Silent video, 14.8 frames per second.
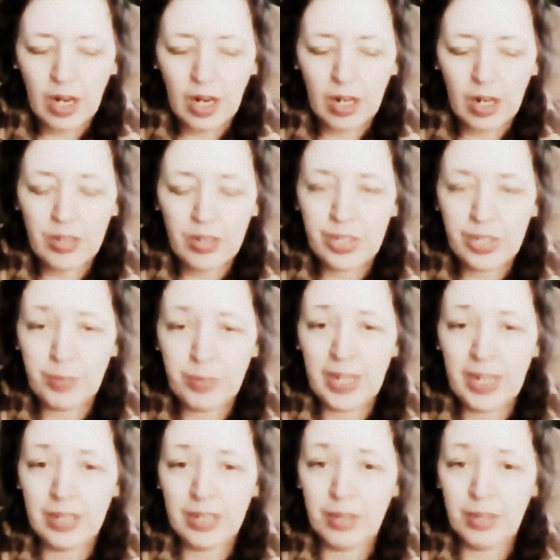all these
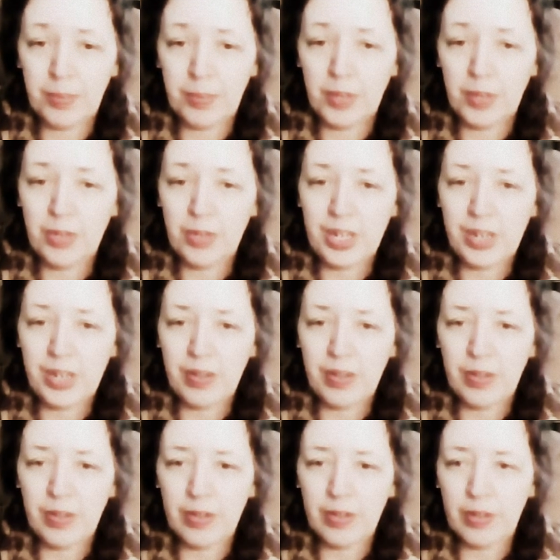My Little Pony
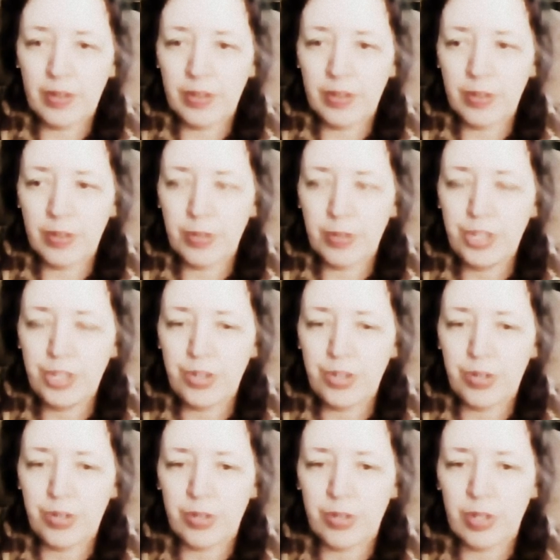
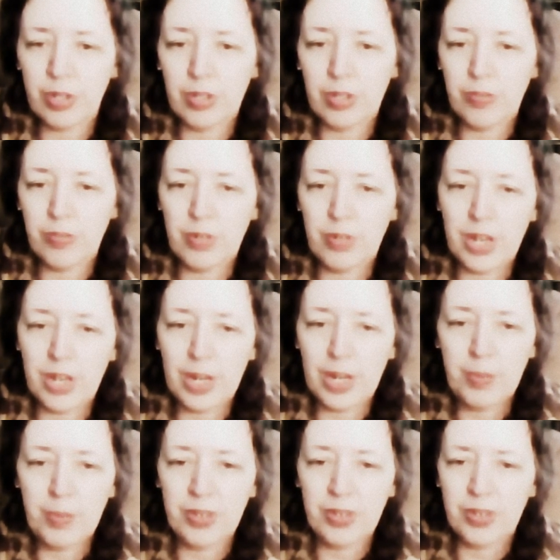creatures, all different
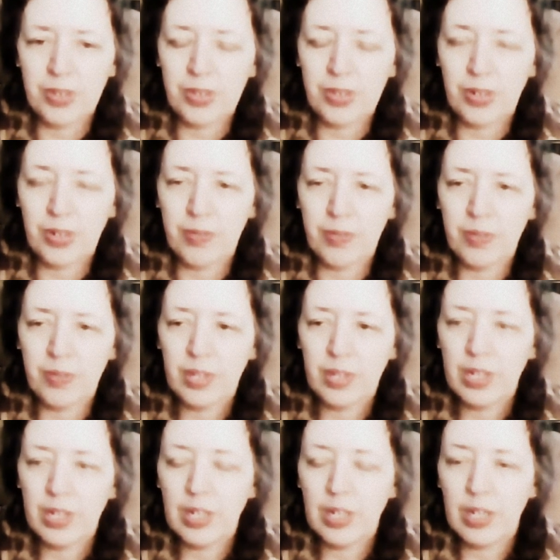names and stuff,
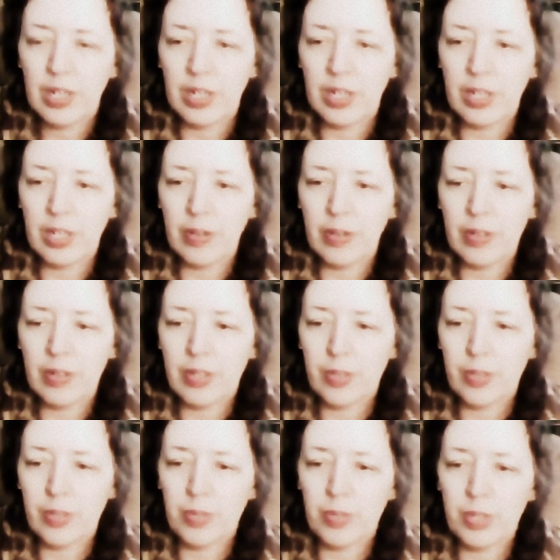and there are all
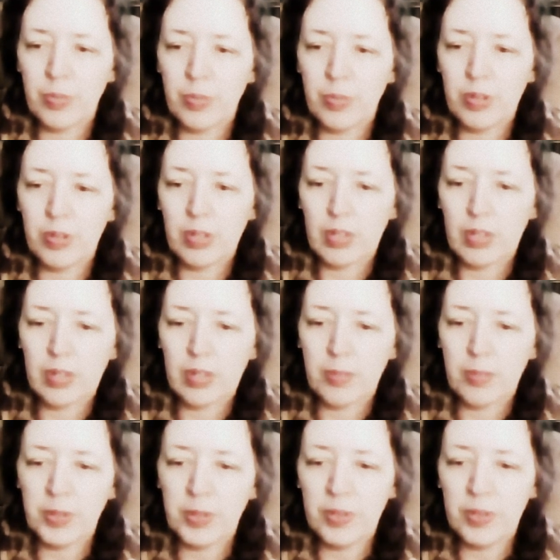these weird looking little
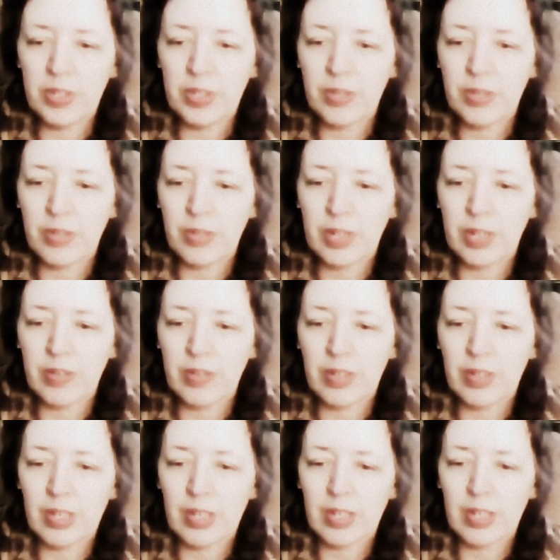ponies around,
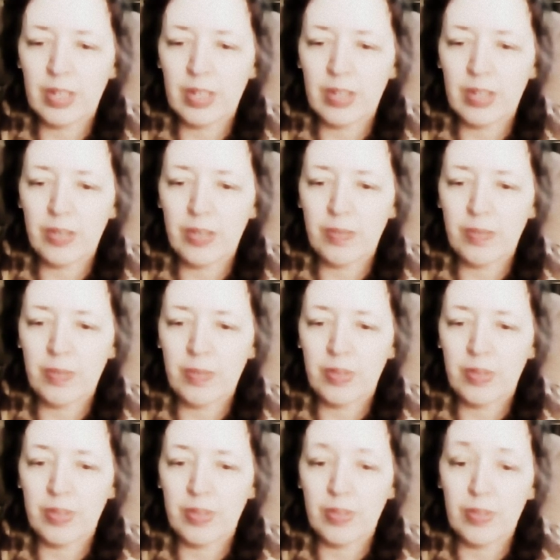and they just were
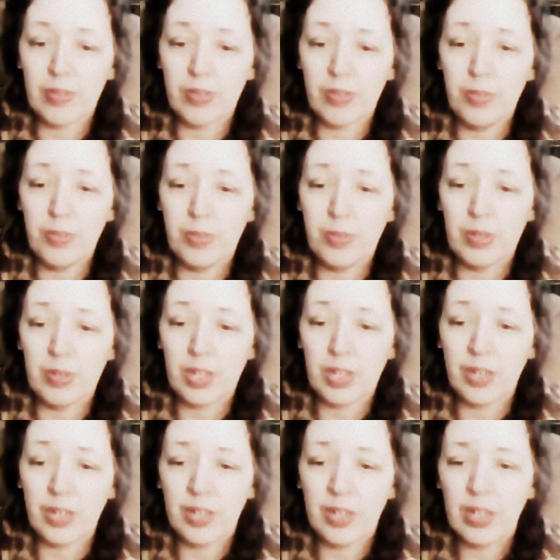sort of stupid
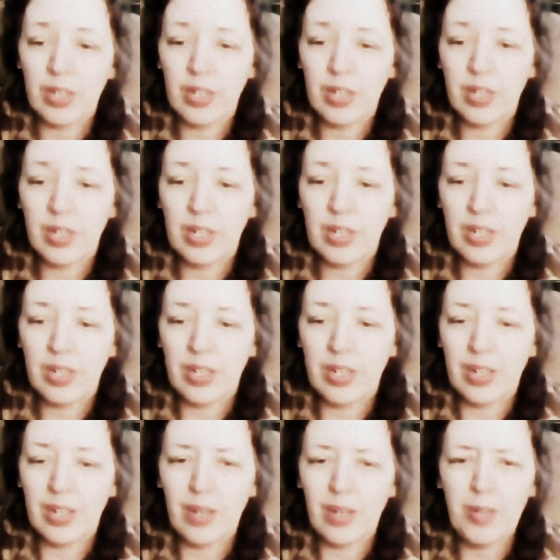looking.
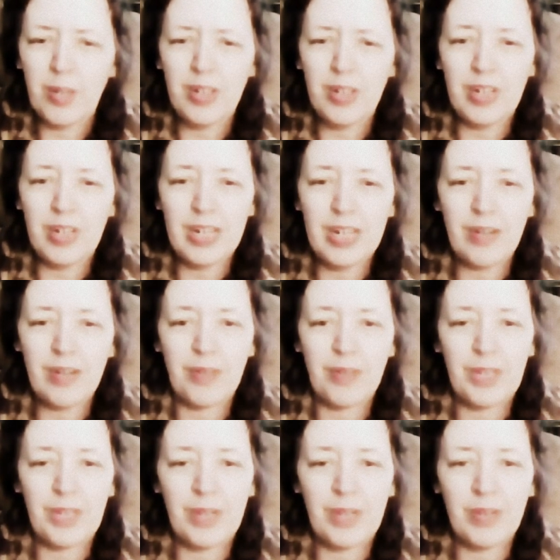And I wonder now if
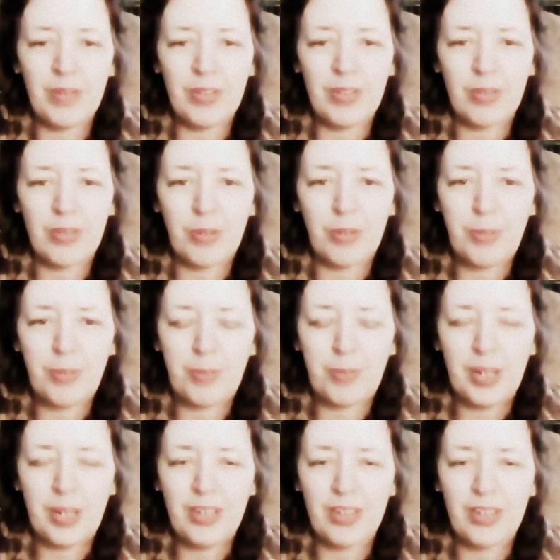that was the
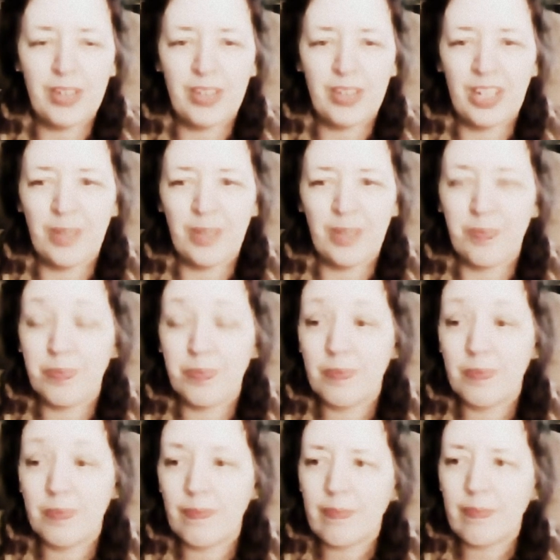creepypasta thing.
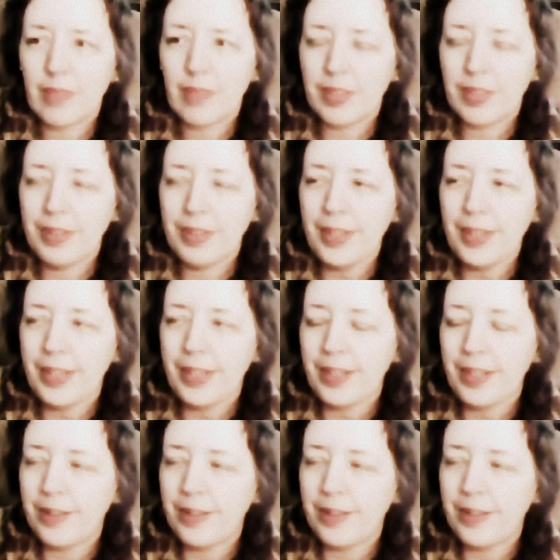Ugh.